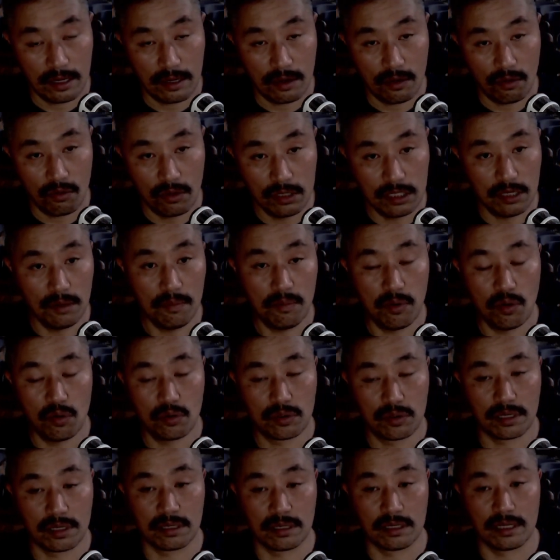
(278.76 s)
What's
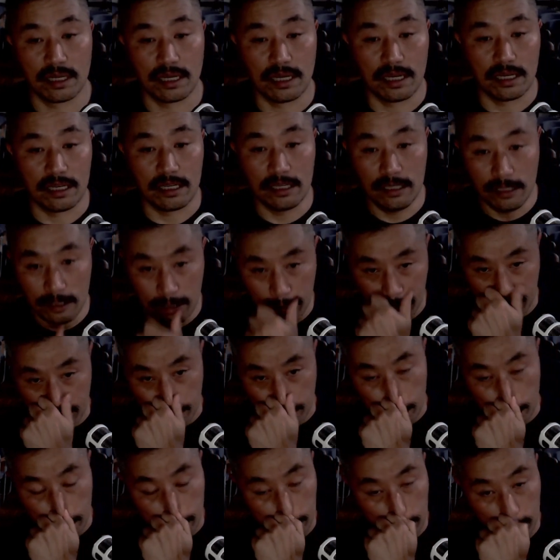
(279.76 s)
important is
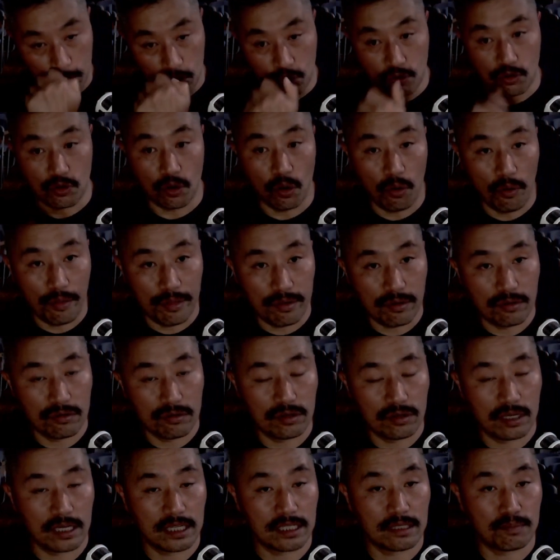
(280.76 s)
to go through
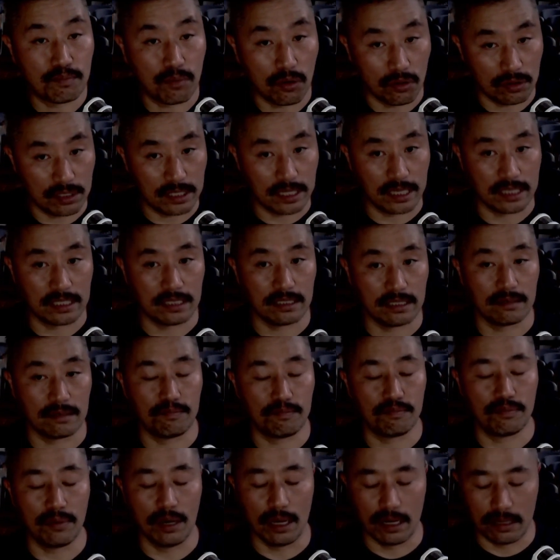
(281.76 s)
this procession,
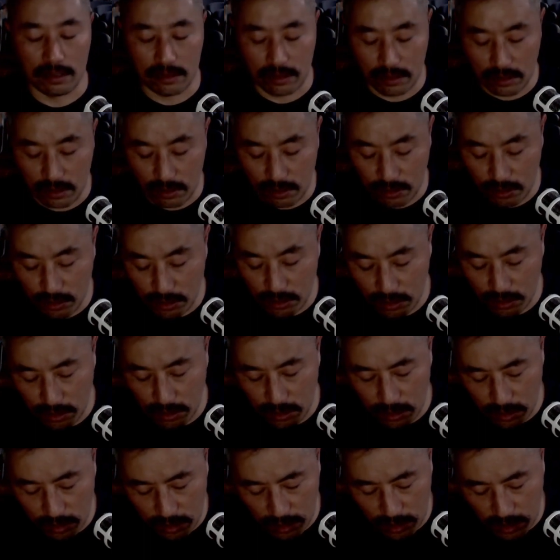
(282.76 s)
uh,
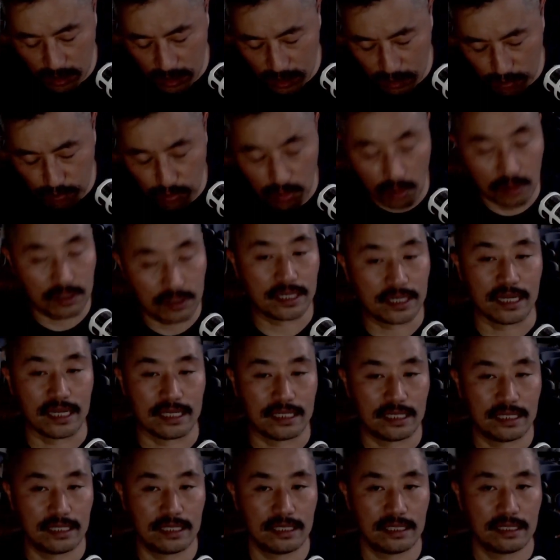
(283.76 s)
this
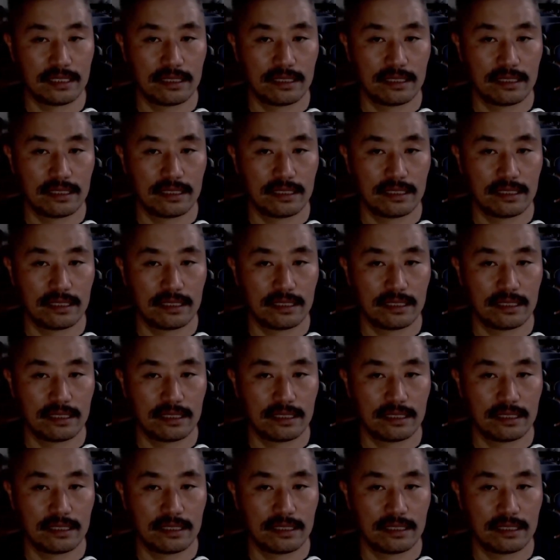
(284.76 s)
process.